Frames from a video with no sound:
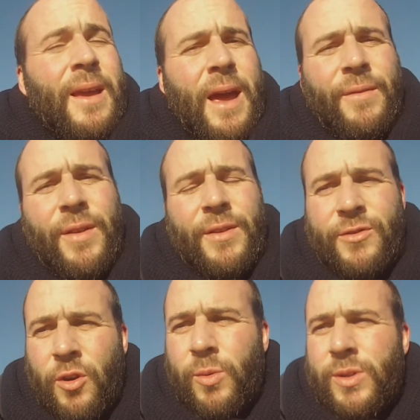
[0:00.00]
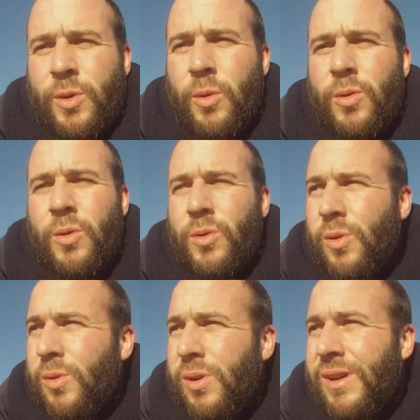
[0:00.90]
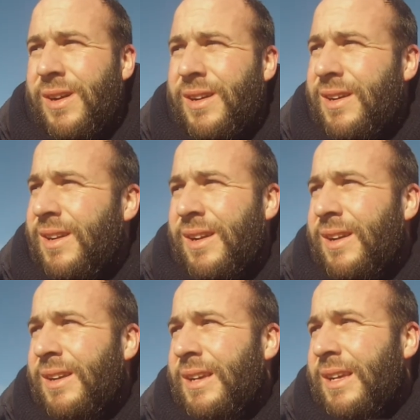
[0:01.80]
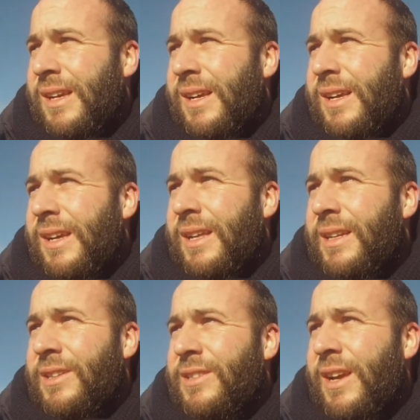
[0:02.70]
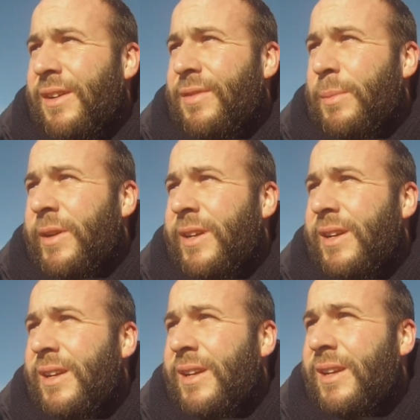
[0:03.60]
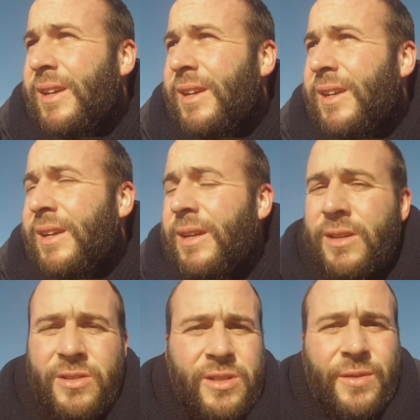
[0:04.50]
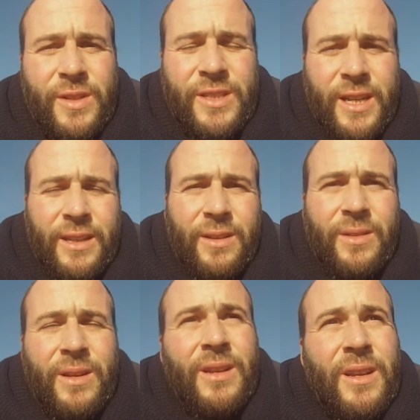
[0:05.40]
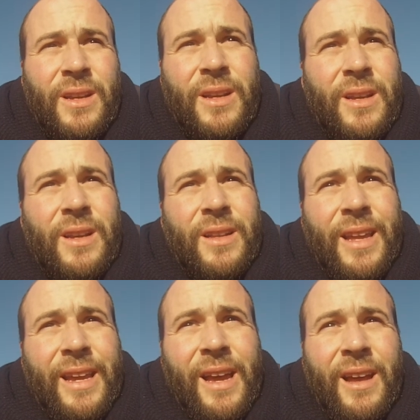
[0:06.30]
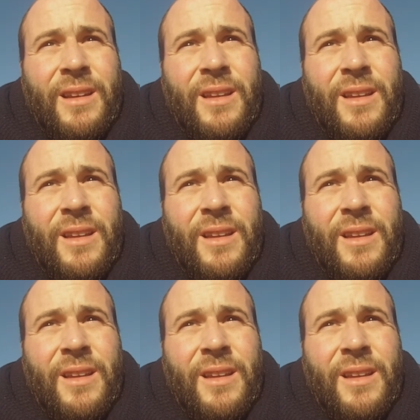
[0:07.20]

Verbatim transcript: Everything's always go, go, go. And it doesn't have to be. You just have to sit down, take it in.